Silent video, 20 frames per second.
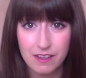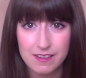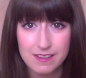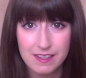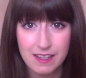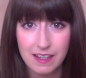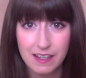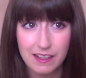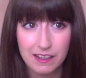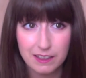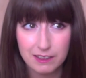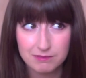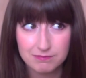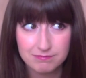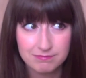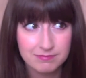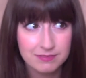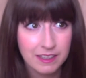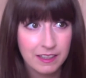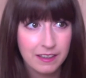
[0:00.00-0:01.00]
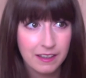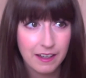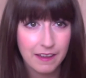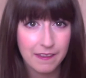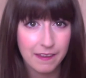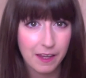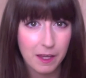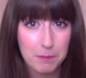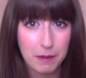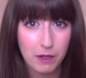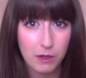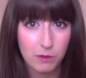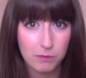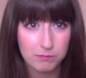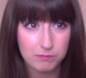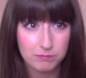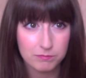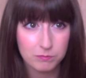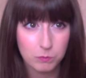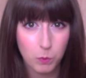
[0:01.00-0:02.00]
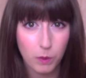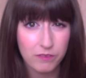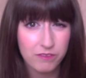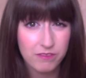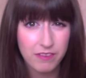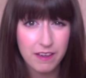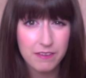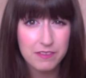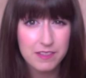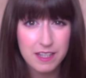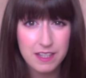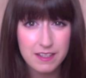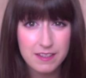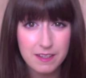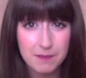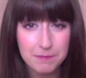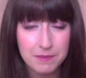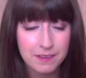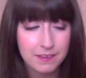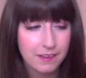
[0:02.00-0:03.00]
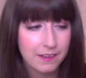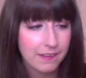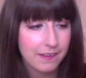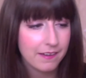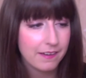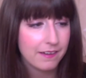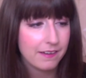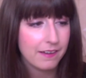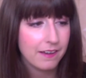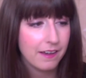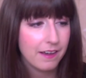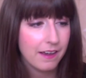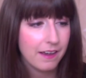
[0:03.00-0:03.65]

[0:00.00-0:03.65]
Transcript: It's like, I think about $150, something like that.